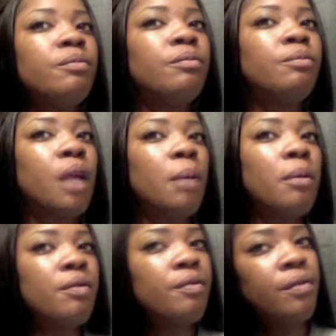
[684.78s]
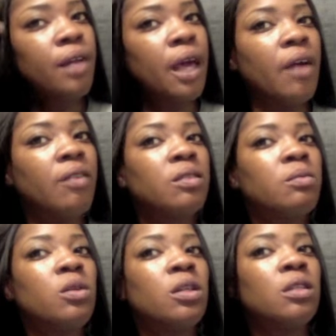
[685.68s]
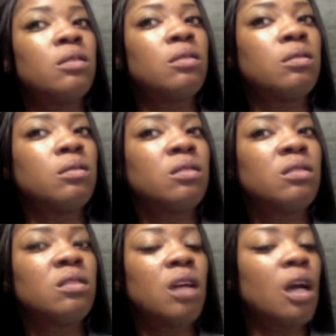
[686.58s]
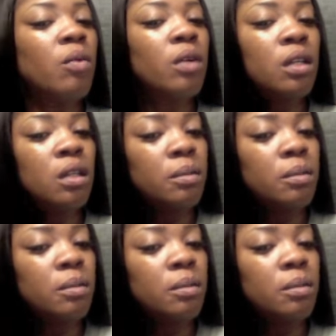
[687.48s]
Probably flat iron it some more and I don't want to clip my